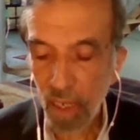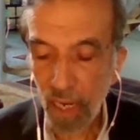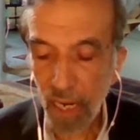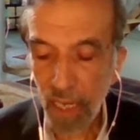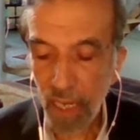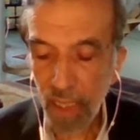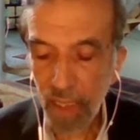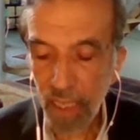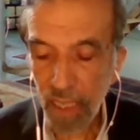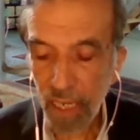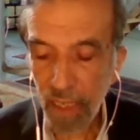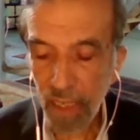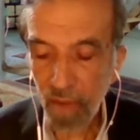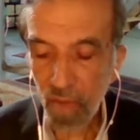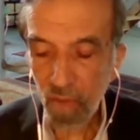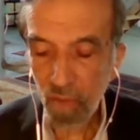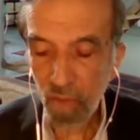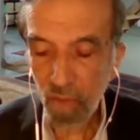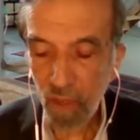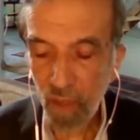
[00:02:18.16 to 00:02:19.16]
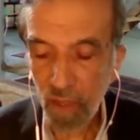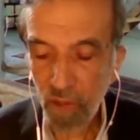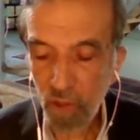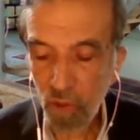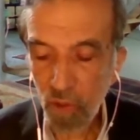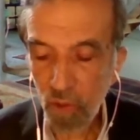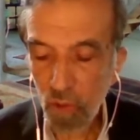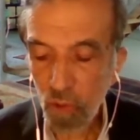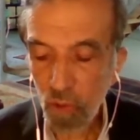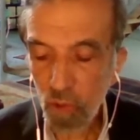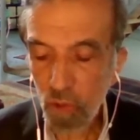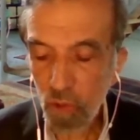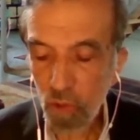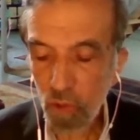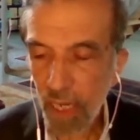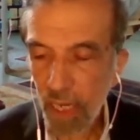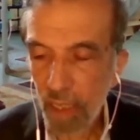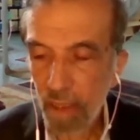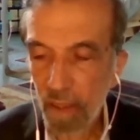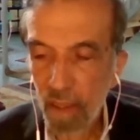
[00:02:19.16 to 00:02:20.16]
And then when you do
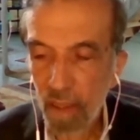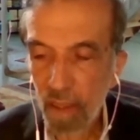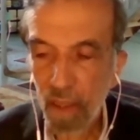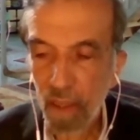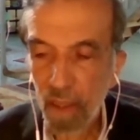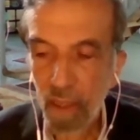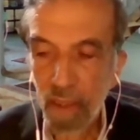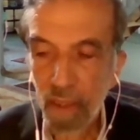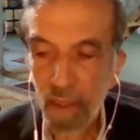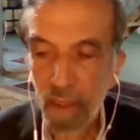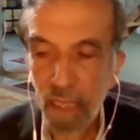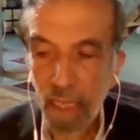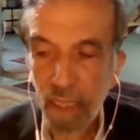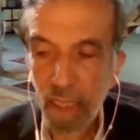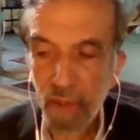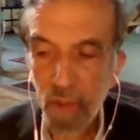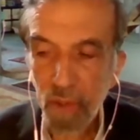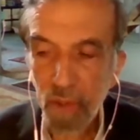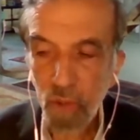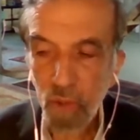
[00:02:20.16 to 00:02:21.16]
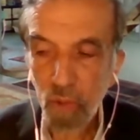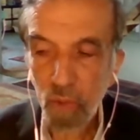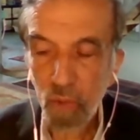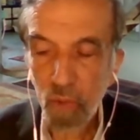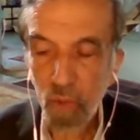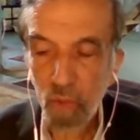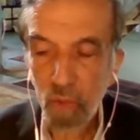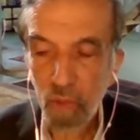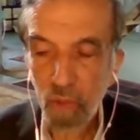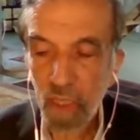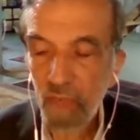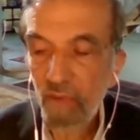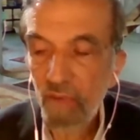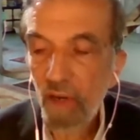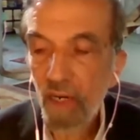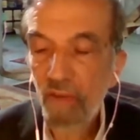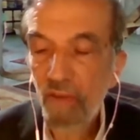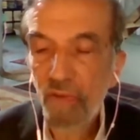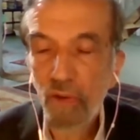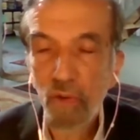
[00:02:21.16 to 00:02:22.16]
that, then you,
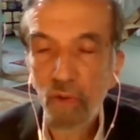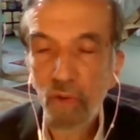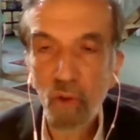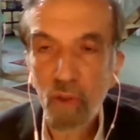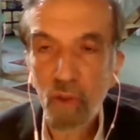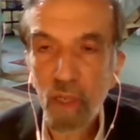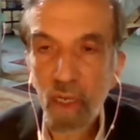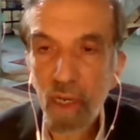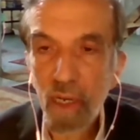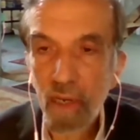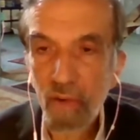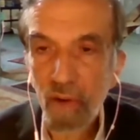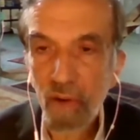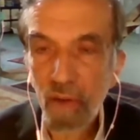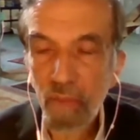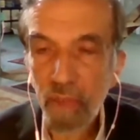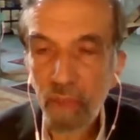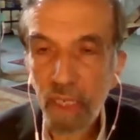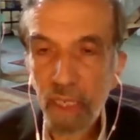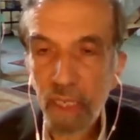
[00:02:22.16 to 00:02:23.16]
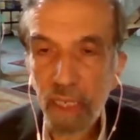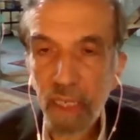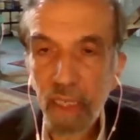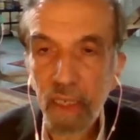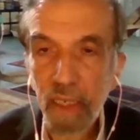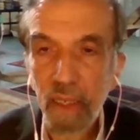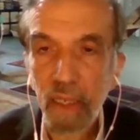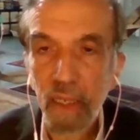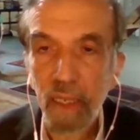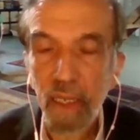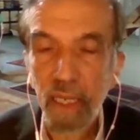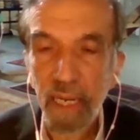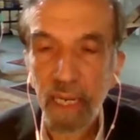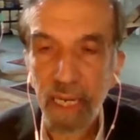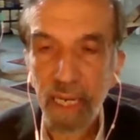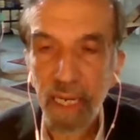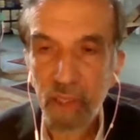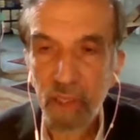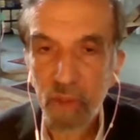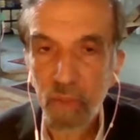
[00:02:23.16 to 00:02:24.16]
even if you know the literal meaning,
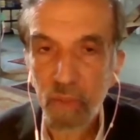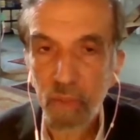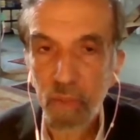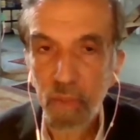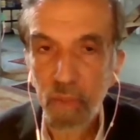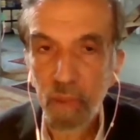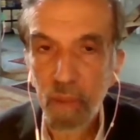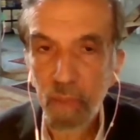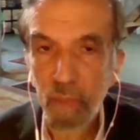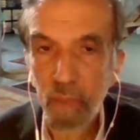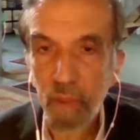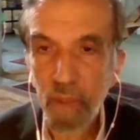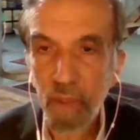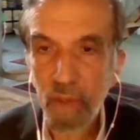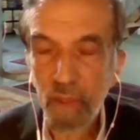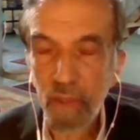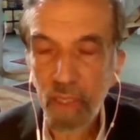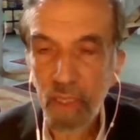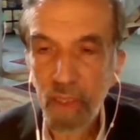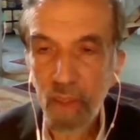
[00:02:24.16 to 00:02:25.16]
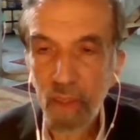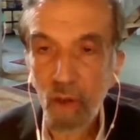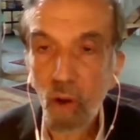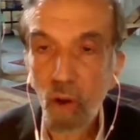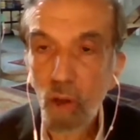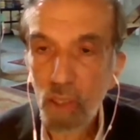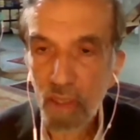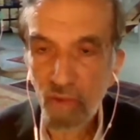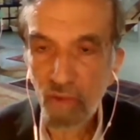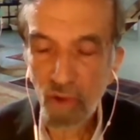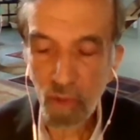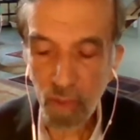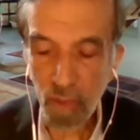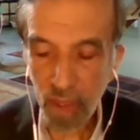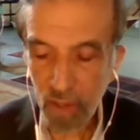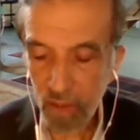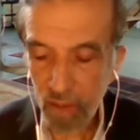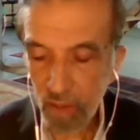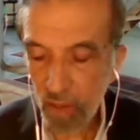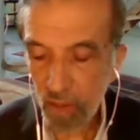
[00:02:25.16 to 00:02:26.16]
its purpose is lost from
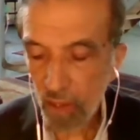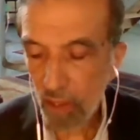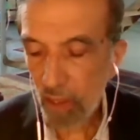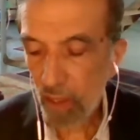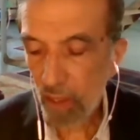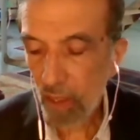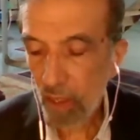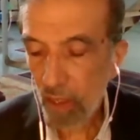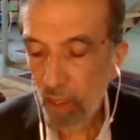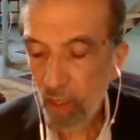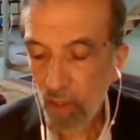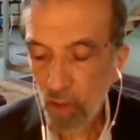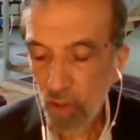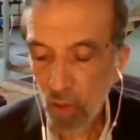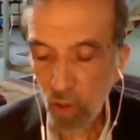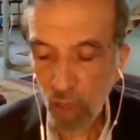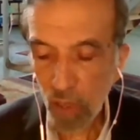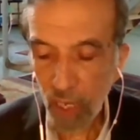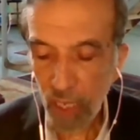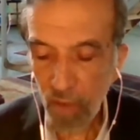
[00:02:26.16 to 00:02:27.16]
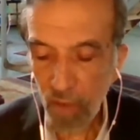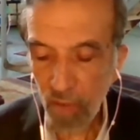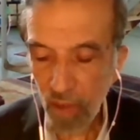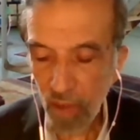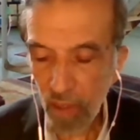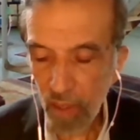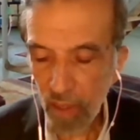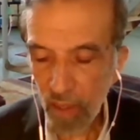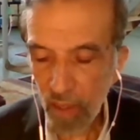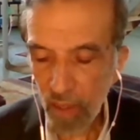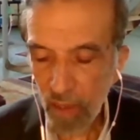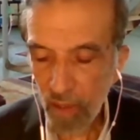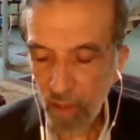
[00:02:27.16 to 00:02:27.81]
us. So I will,